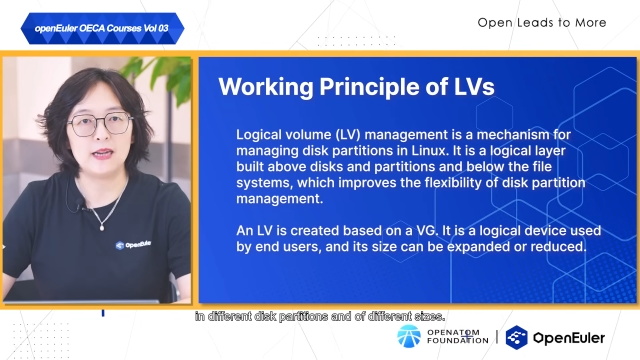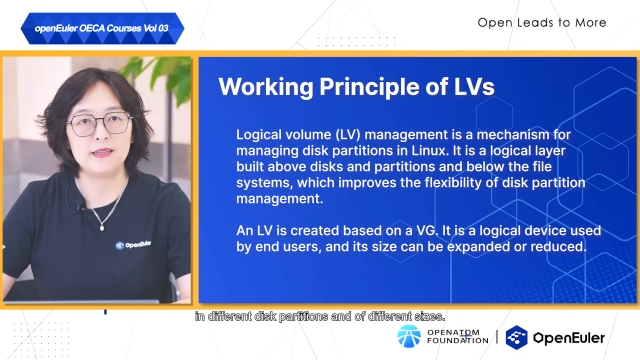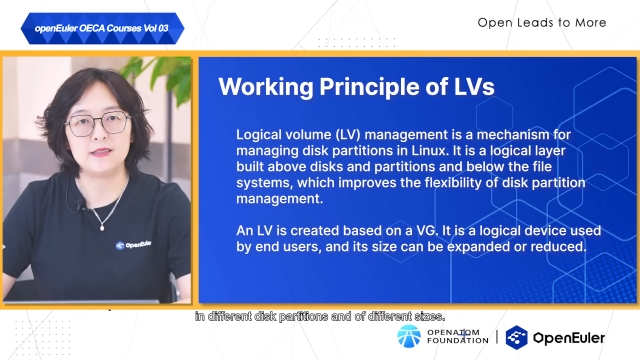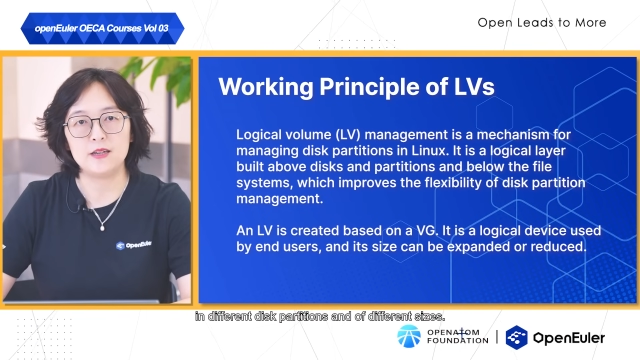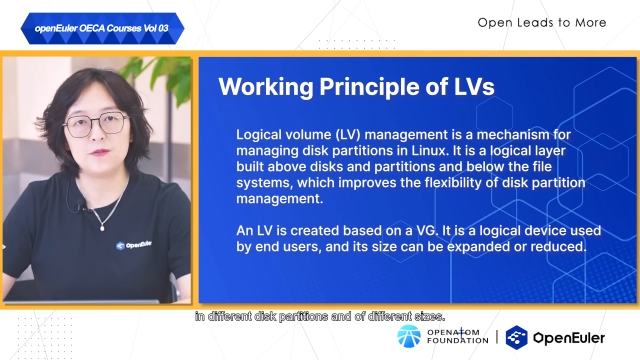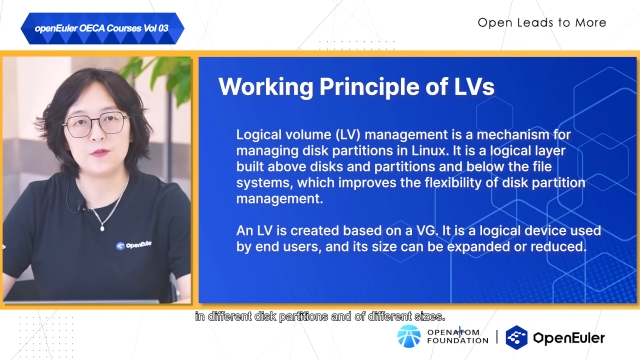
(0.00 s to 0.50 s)

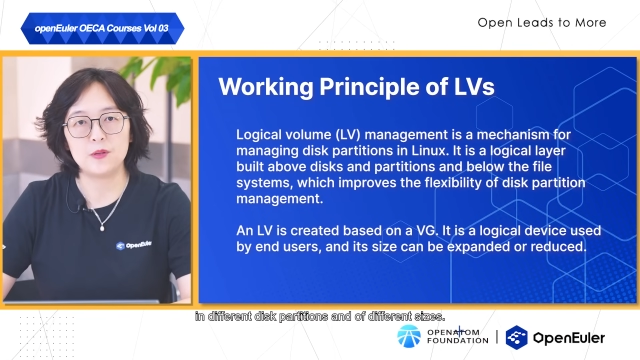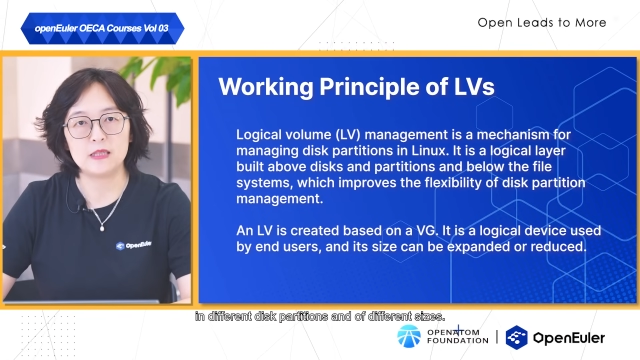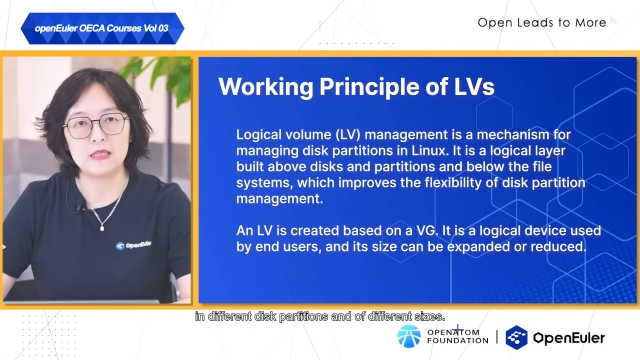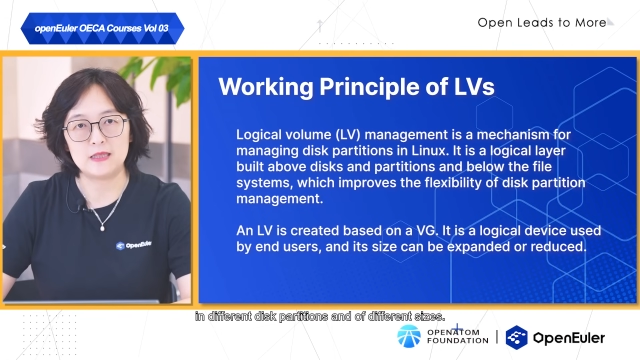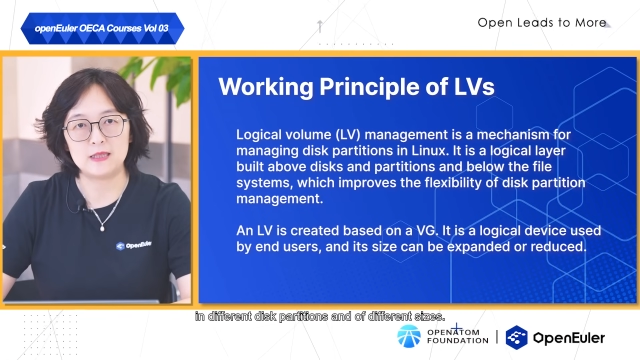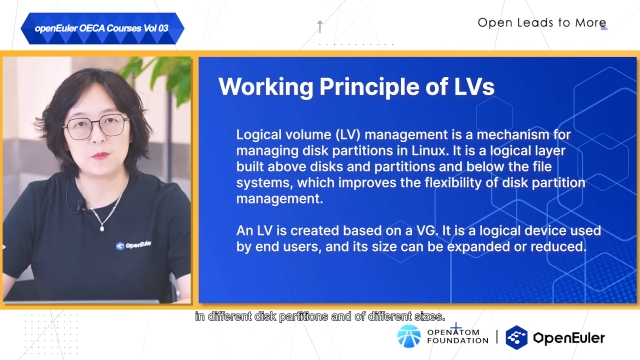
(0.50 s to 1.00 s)
in
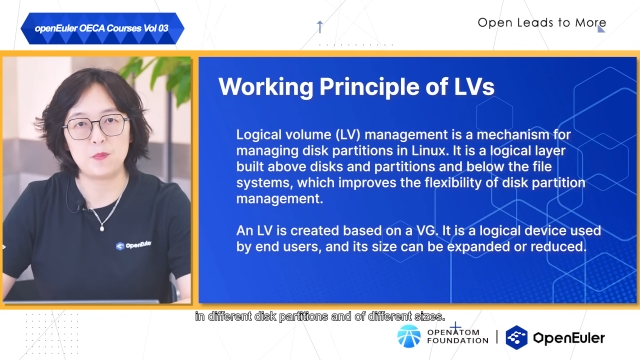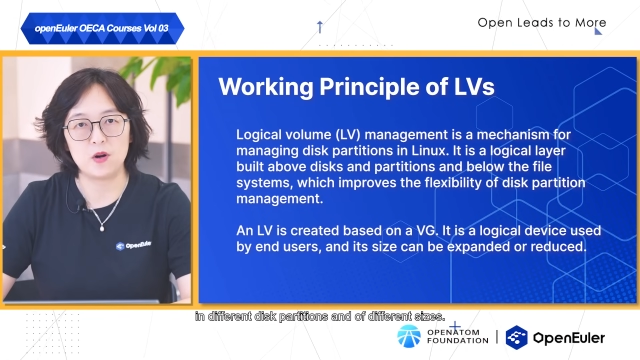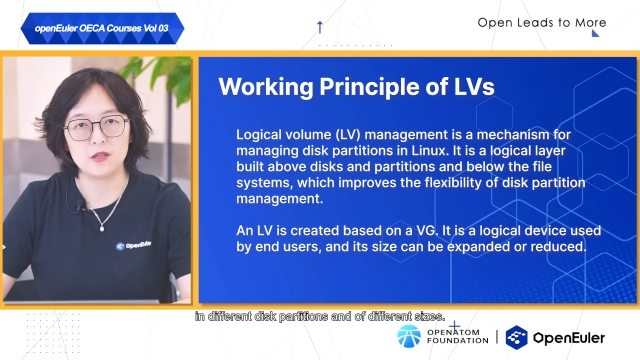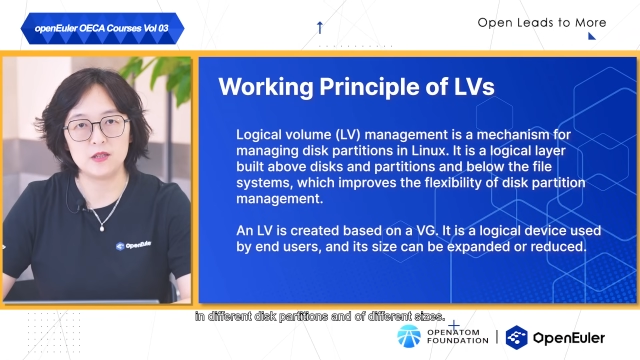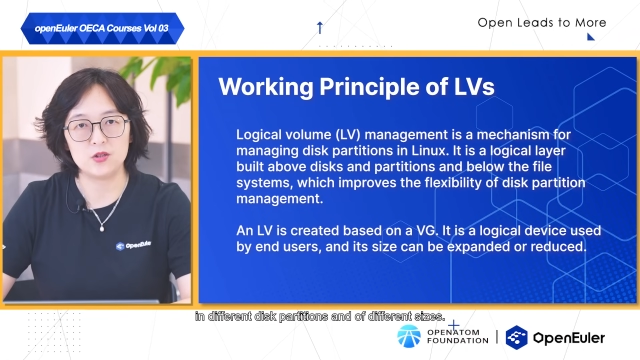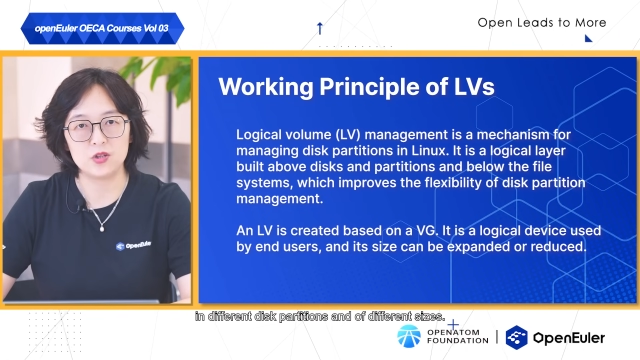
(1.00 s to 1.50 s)
different disk
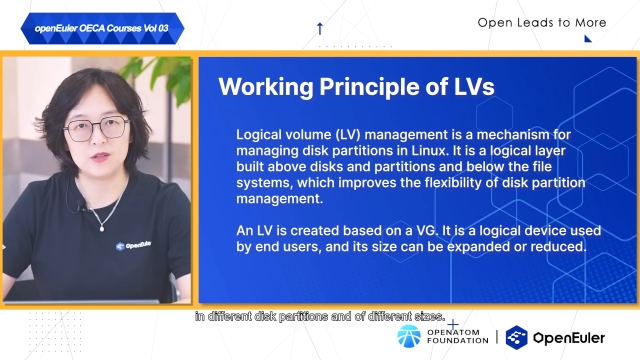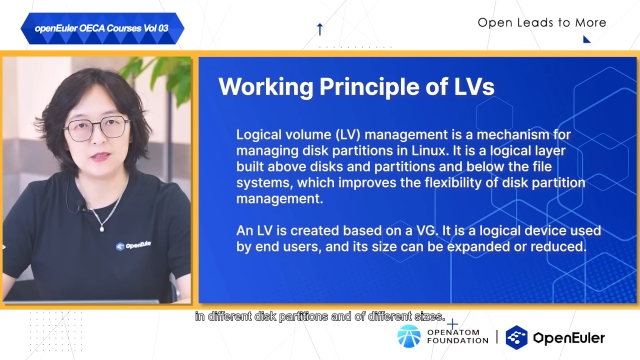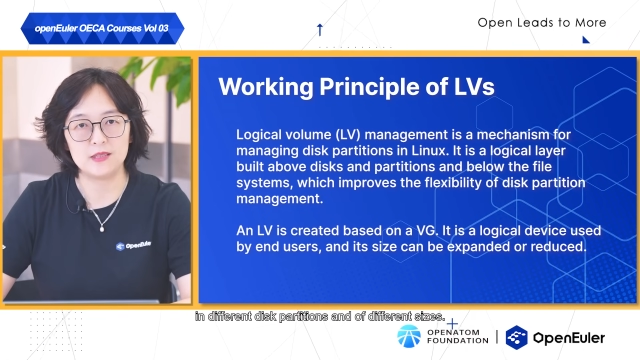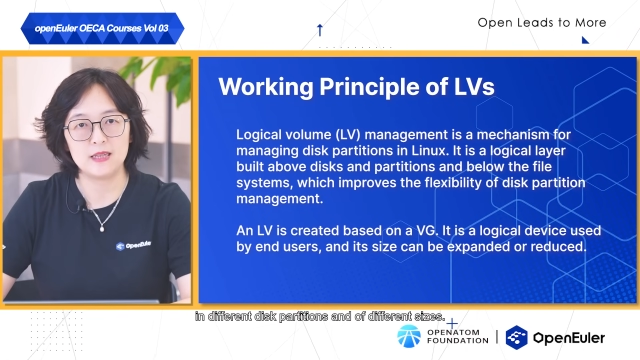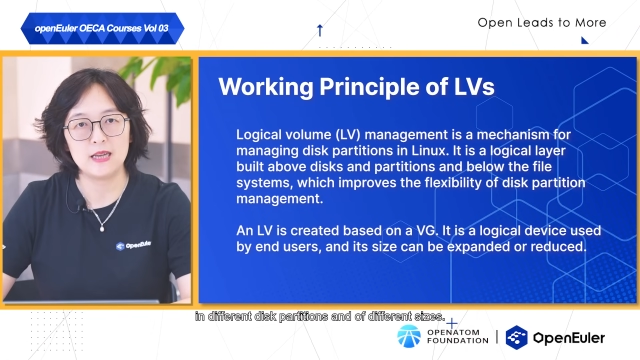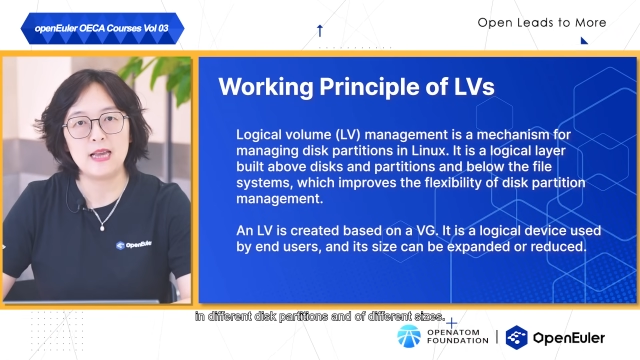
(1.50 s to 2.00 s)

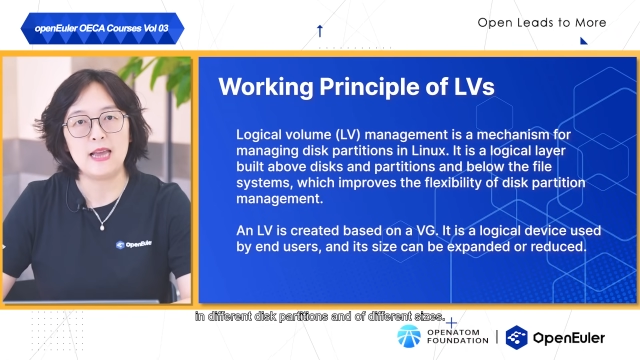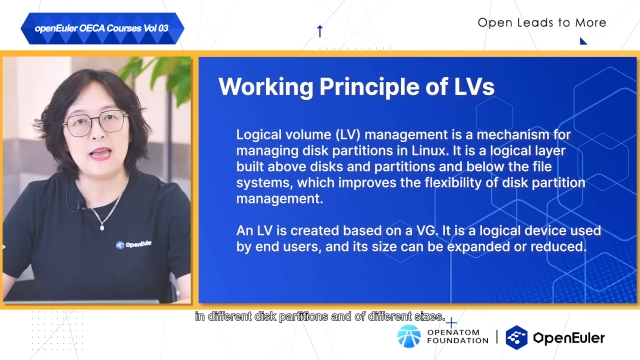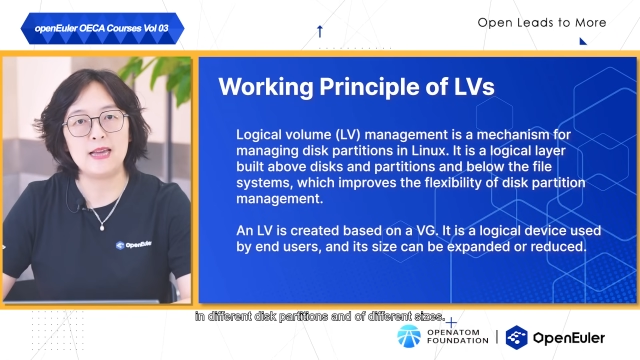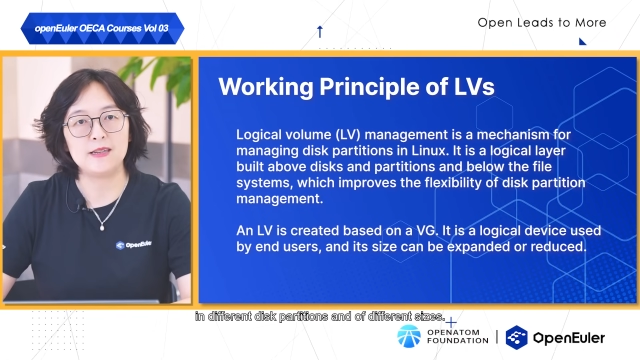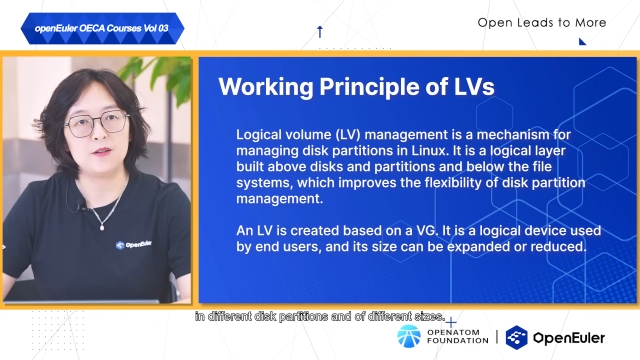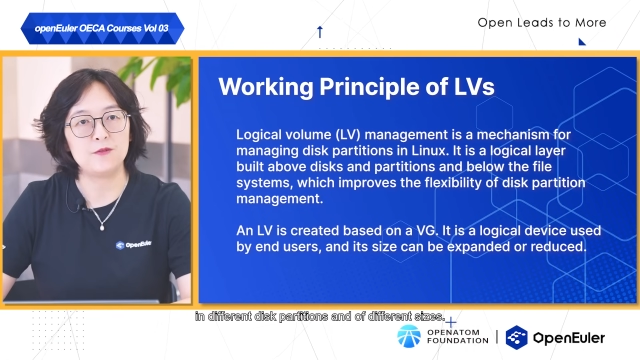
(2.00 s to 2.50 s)
partitions
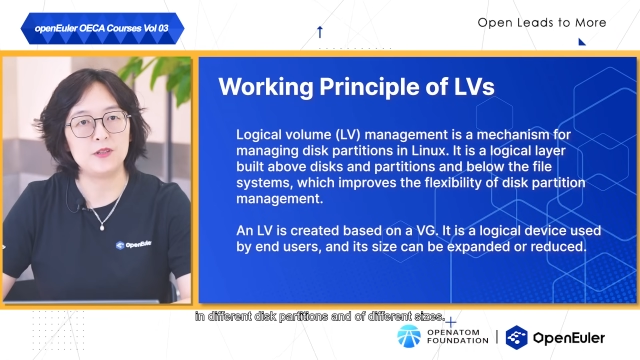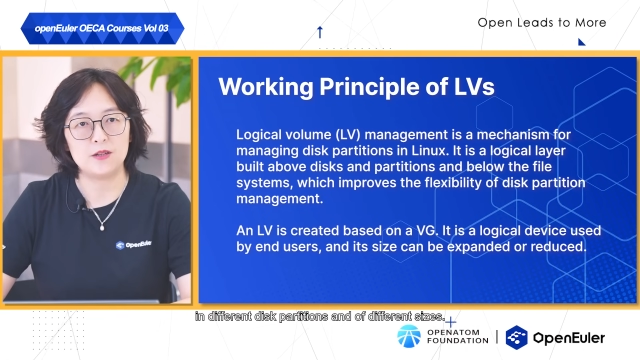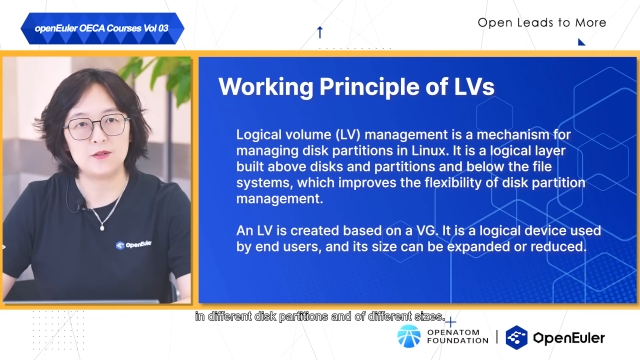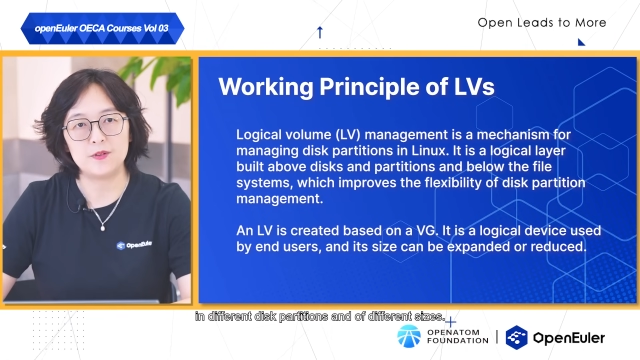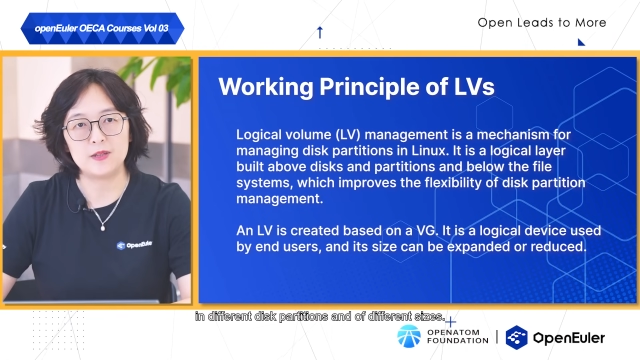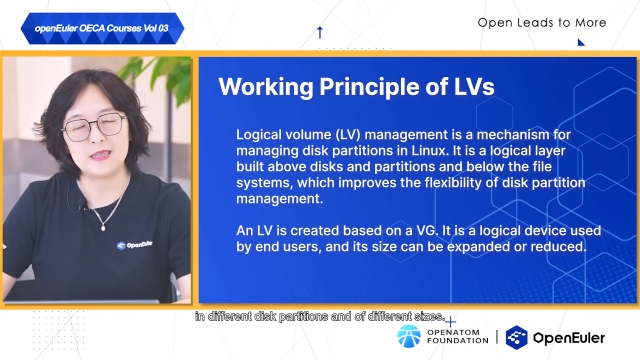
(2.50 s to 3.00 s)
and of
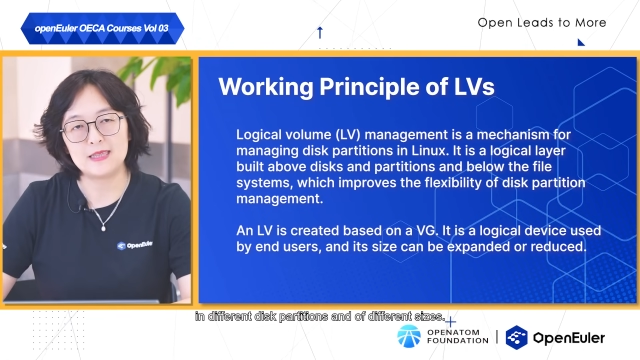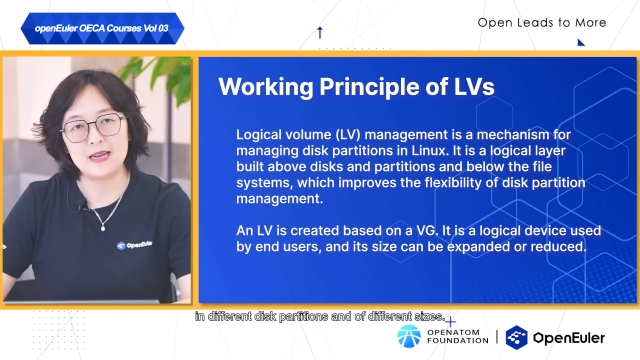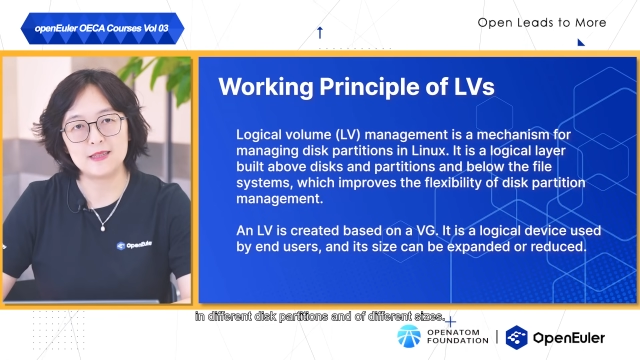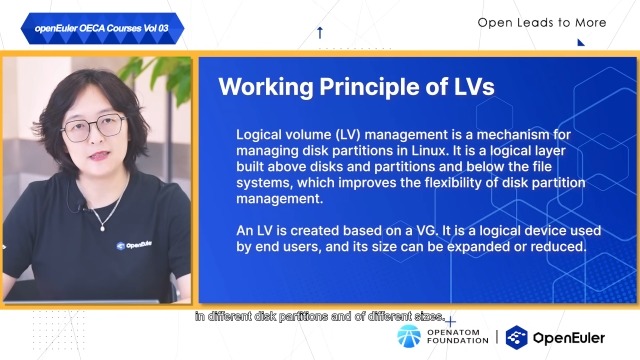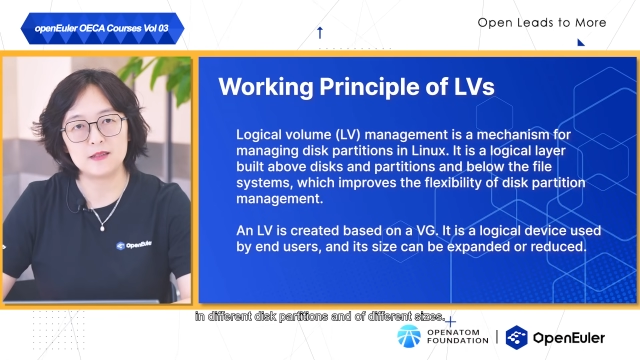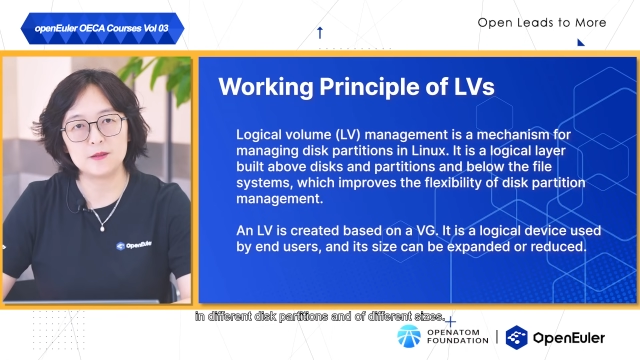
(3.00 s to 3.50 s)
different
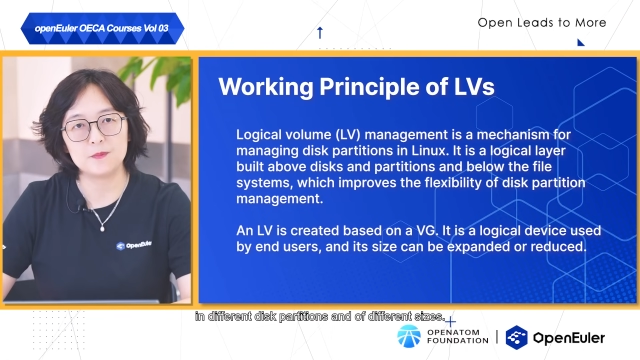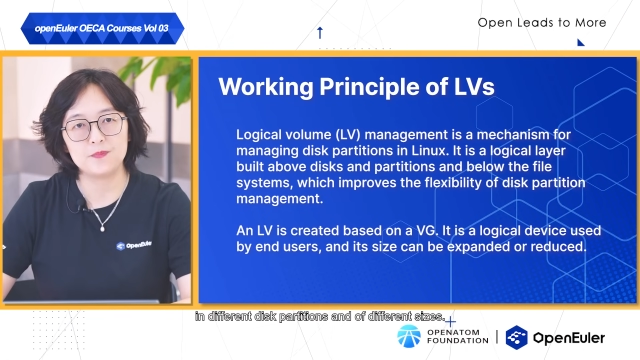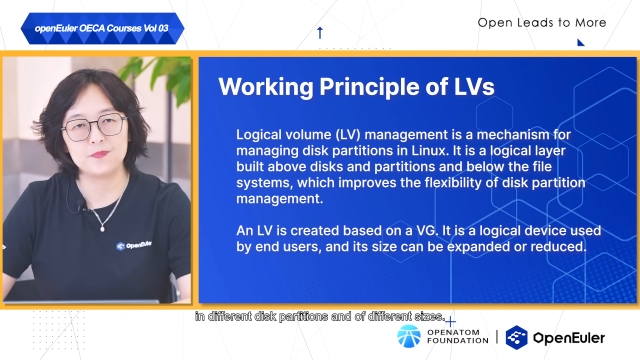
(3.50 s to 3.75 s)
sizes.